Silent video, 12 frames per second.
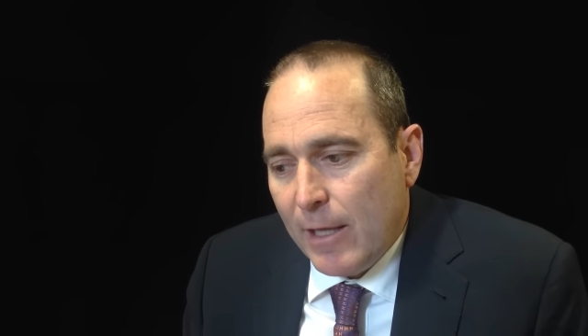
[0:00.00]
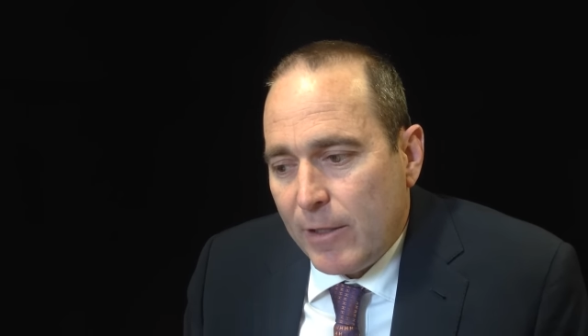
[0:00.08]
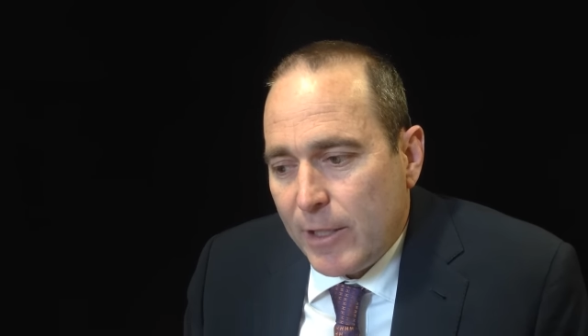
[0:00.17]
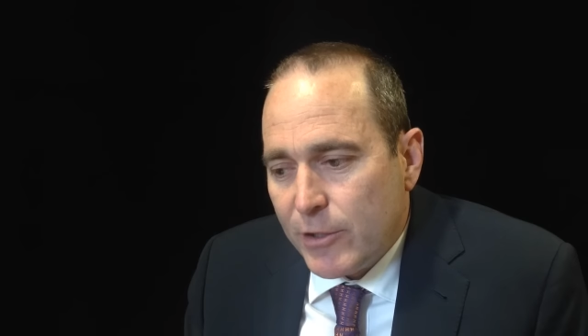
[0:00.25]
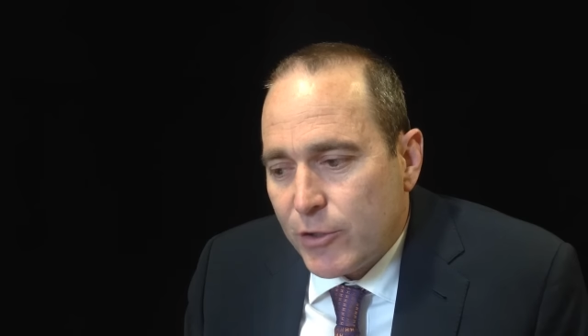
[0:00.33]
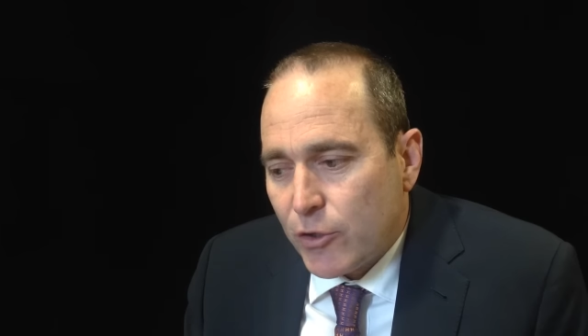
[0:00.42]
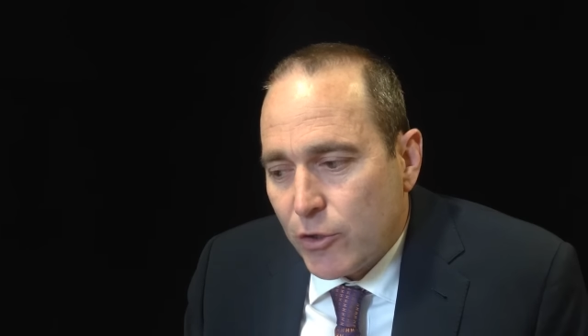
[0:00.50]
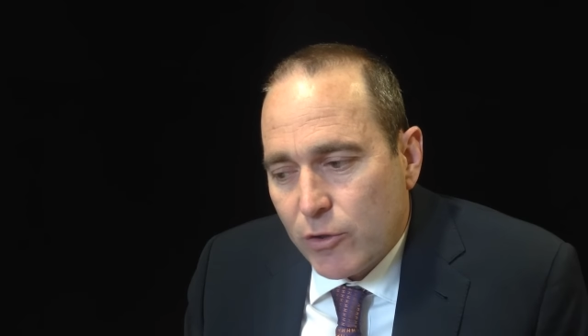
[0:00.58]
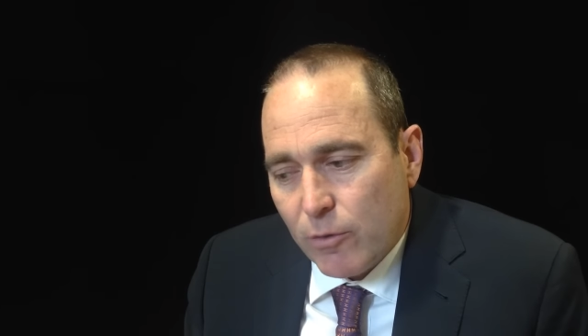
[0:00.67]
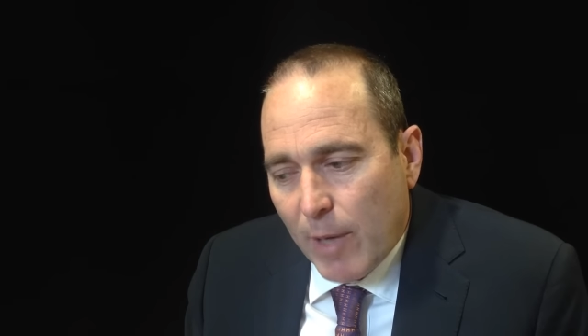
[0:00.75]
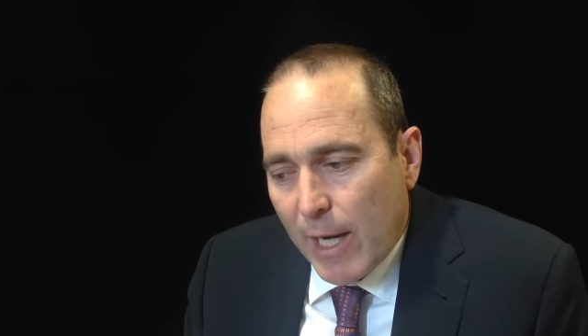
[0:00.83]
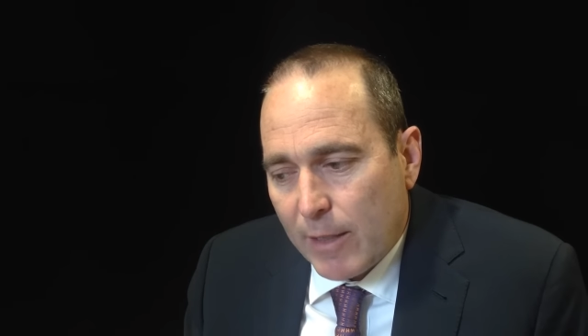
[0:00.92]
the
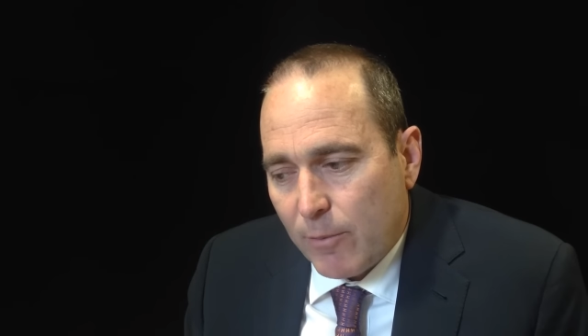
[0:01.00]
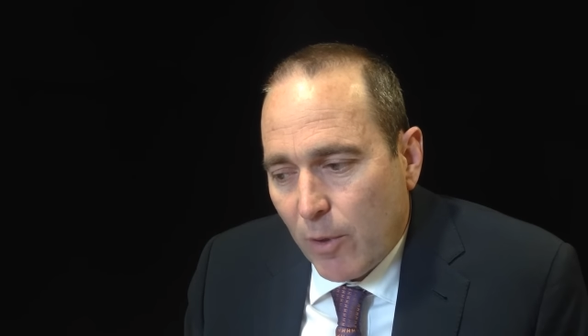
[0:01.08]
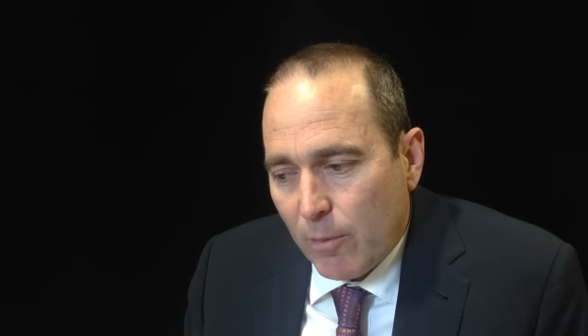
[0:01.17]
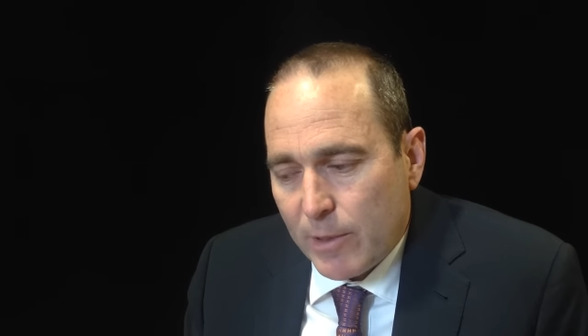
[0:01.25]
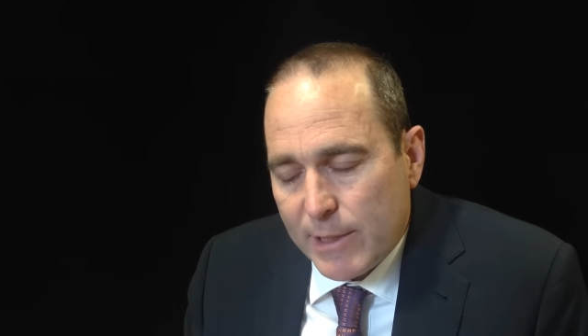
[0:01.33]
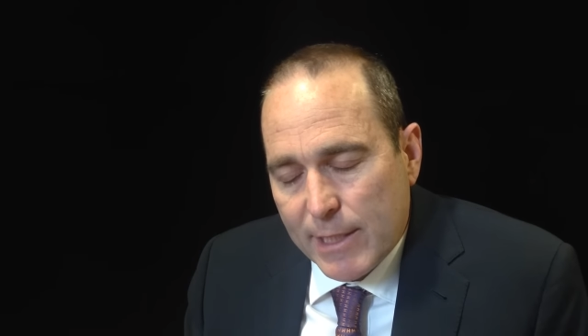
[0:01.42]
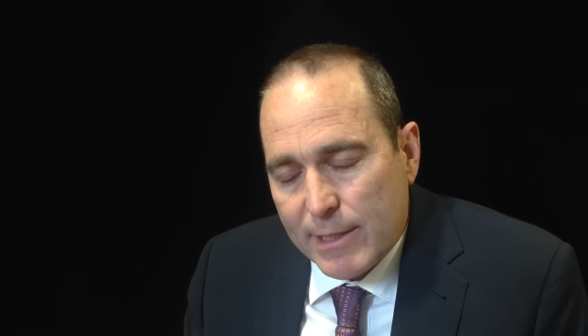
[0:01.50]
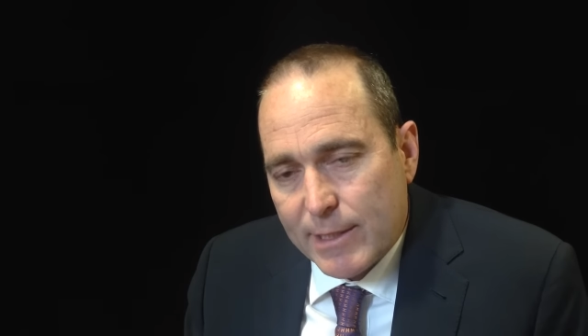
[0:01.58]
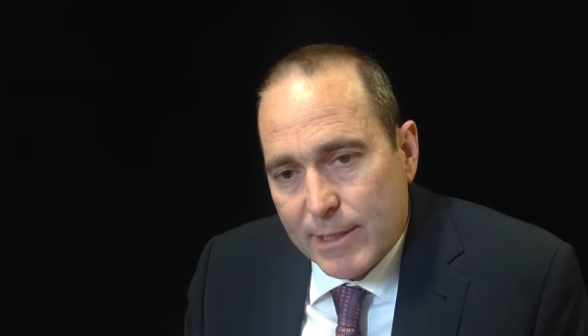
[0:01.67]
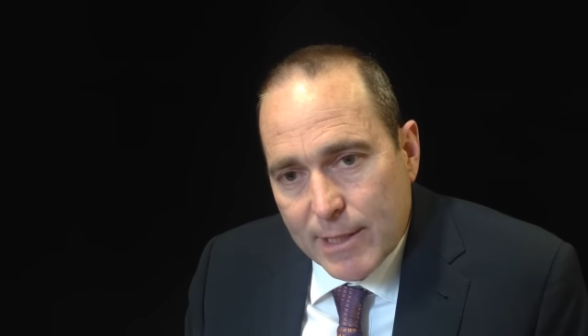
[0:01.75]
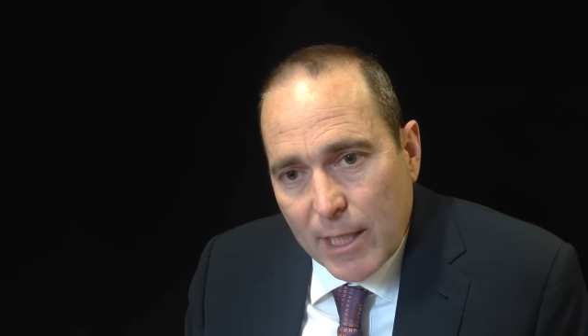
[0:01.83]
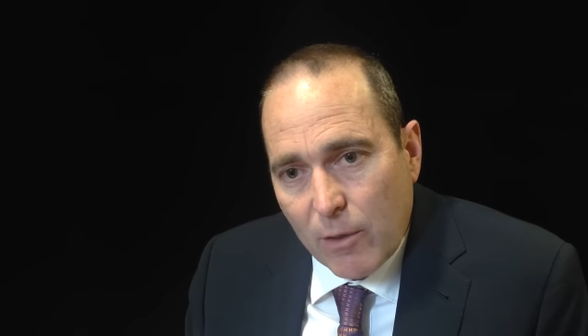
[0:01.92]
institutional market probably tends
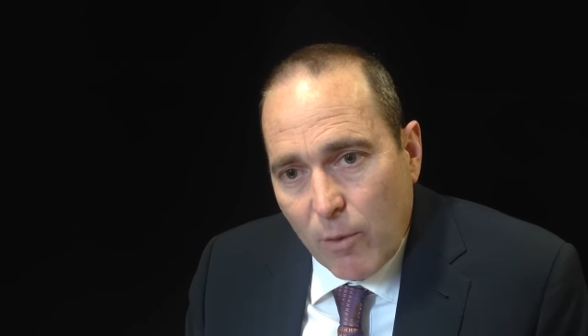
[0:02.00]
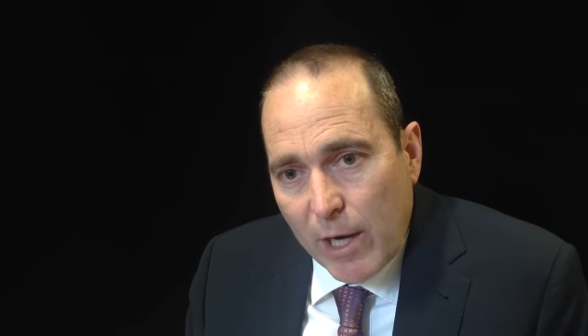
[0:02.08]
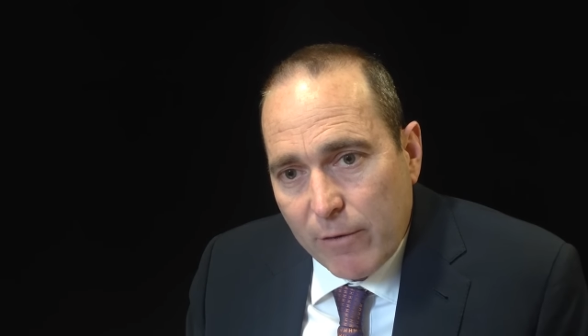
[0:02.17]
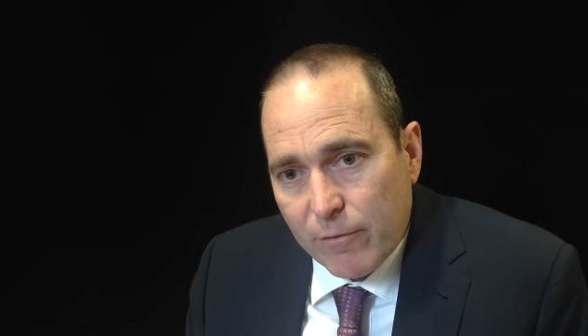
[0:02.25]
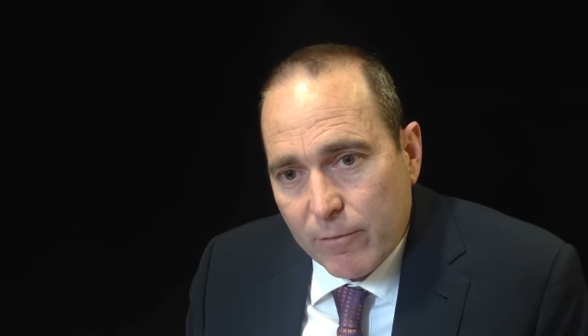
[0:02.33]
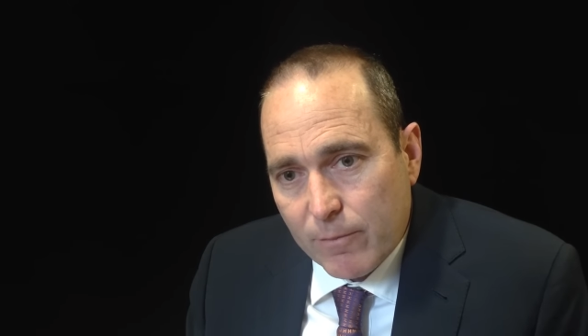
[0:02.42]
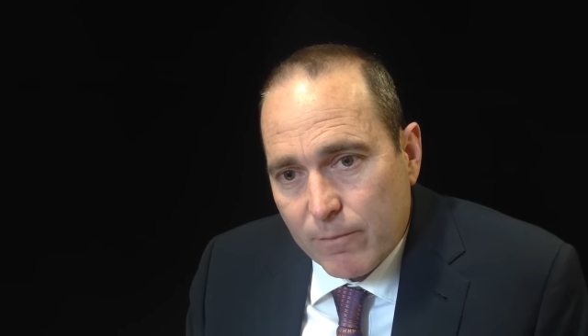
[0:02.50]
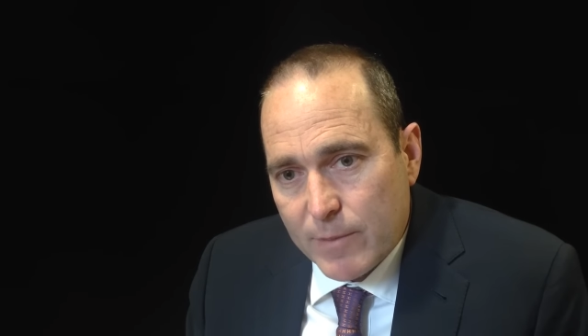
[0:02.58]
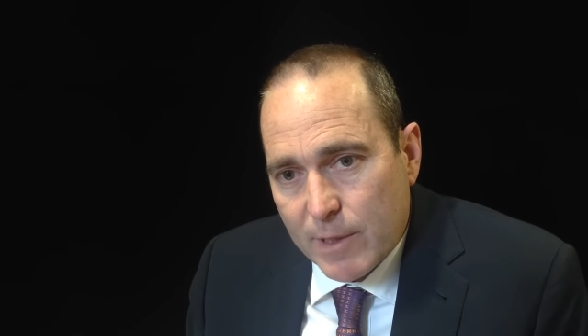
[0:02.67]
to stay away from